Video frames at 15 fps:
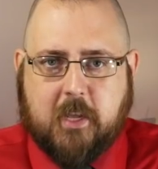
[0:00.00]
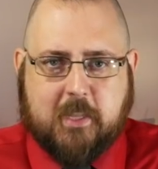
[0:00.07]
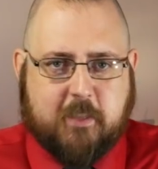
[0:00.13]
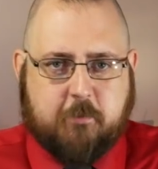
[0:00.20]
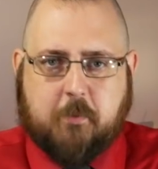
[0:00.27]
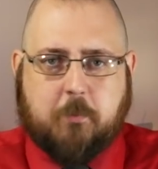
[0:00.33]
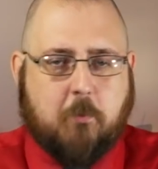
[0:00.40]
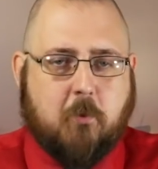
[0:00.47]

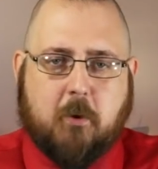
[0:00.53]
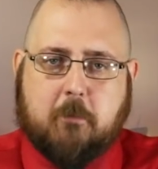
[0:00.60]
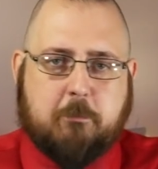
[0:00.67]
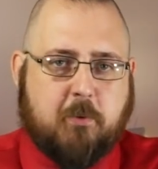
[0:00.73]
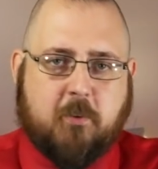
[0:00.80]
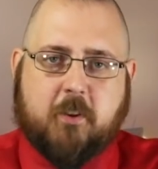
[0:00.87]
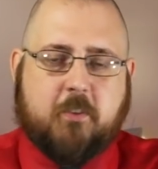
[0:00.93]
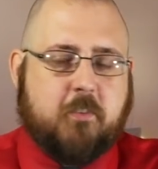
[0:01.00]
Elizabeth Warren,
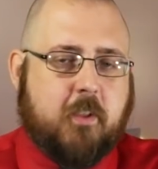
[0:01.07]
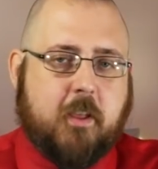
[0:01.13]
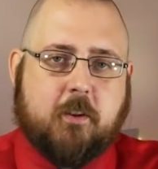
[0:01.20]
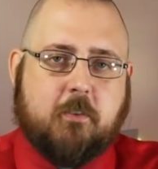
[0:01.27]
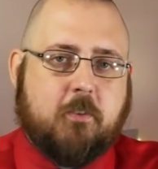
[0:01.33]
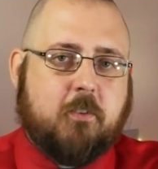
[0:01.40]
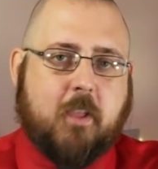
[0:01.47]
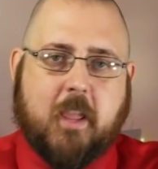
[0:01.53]
Bernie
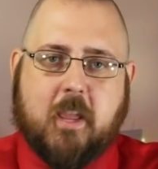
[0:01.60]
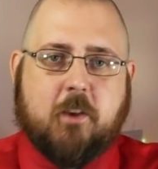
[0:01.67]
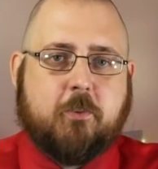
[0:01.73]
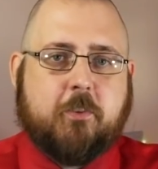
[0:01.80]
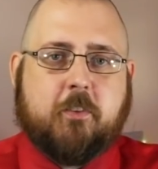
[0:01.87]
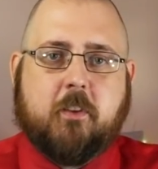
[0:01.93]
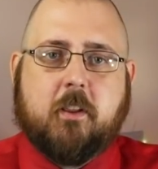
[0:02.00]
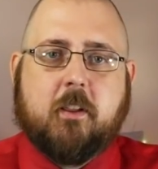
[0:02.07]
Sanders,
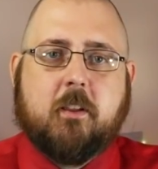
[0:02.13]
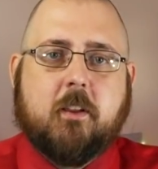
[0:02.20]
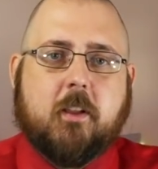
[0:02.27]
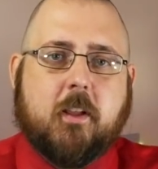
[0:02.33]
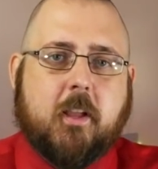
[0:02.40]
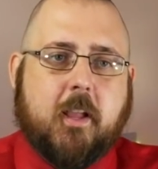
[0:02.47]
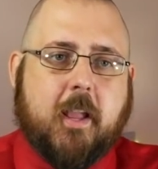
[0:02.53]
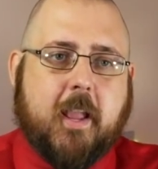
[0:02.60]
AOC,
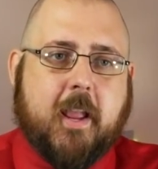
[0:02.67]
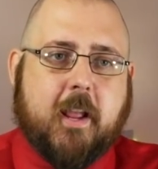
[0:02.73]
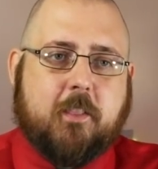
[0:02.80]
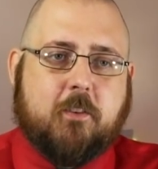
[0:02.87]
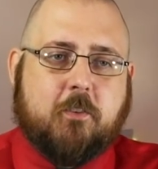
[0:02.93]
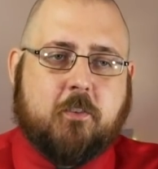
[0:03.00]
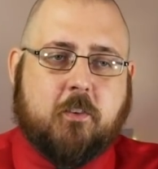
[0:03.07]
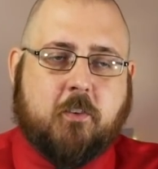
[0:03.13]
and
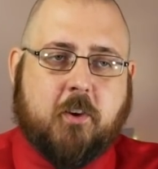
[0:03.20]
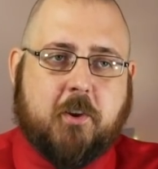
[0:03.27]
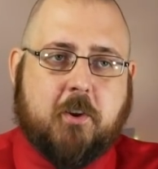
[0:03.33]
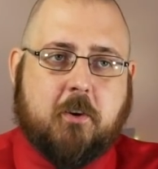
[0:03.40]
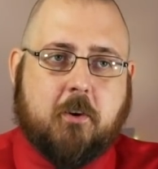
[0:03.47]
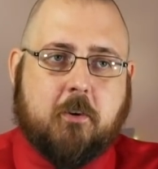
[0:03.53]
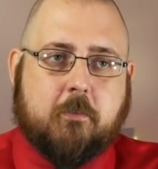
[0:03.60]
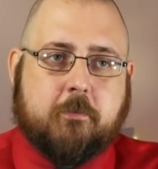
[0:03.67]
there's a ton
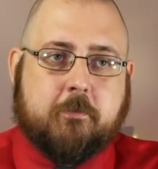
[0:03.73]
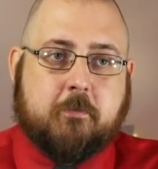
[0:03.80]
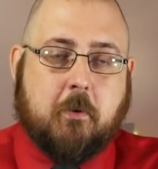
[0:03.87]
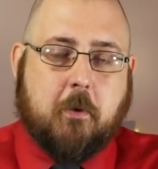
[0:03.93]
of